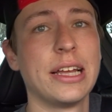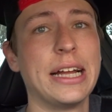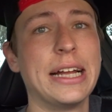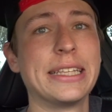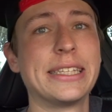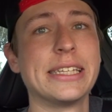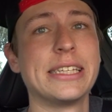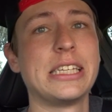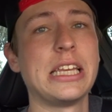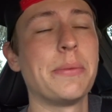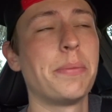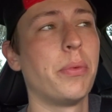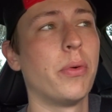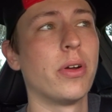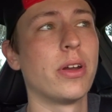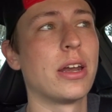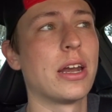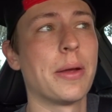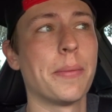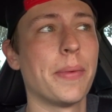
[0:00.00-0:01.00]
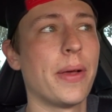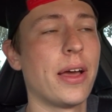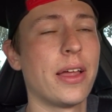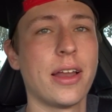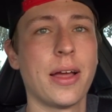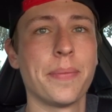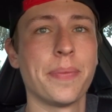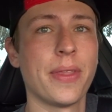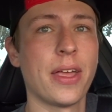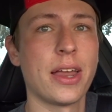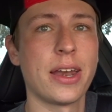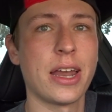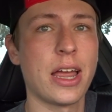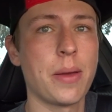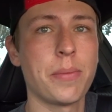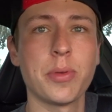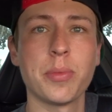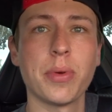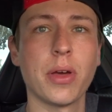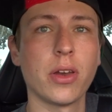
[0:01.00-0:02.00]
a deep one, and I'm not
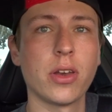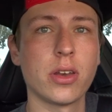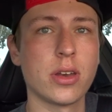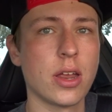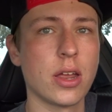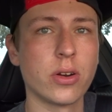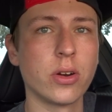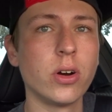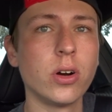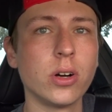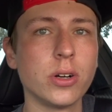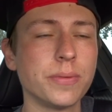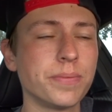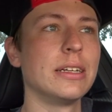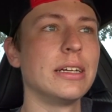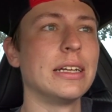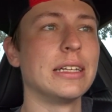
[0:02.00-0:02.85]
happy about it at all.